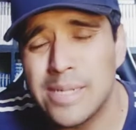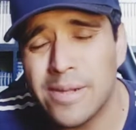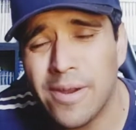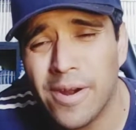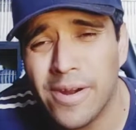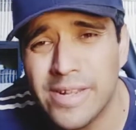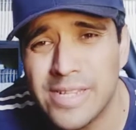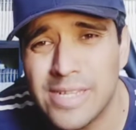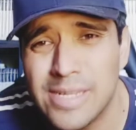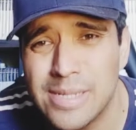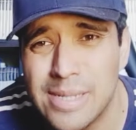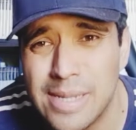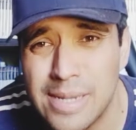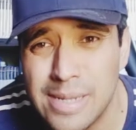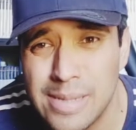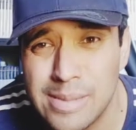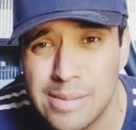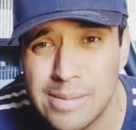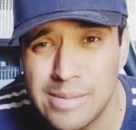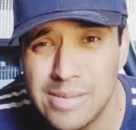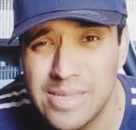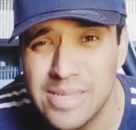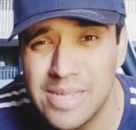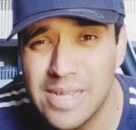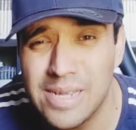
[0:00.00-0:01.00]
characters. That's
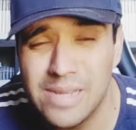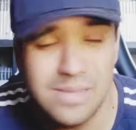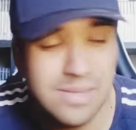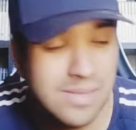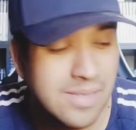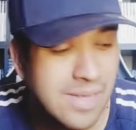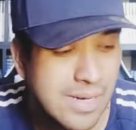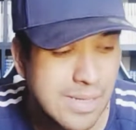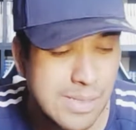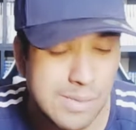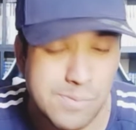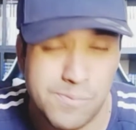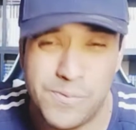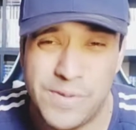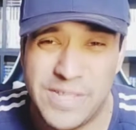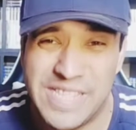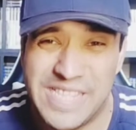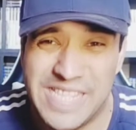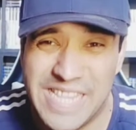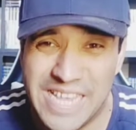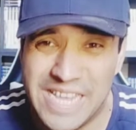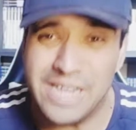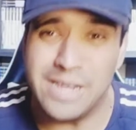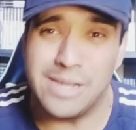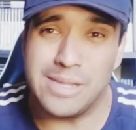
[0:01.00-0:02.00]
that is
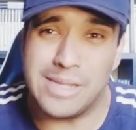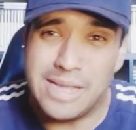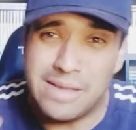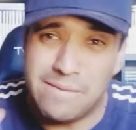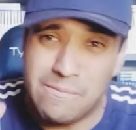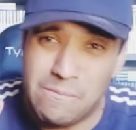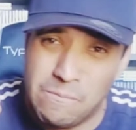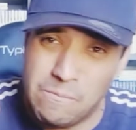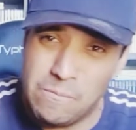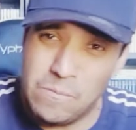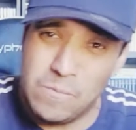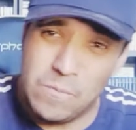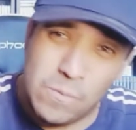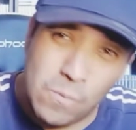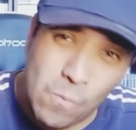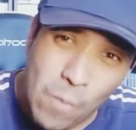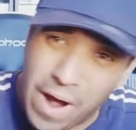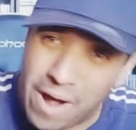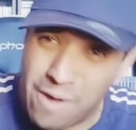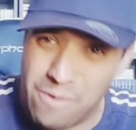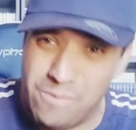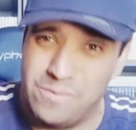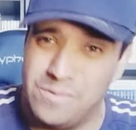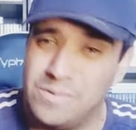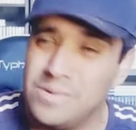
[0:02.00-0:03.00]
ridiculous. Like wow.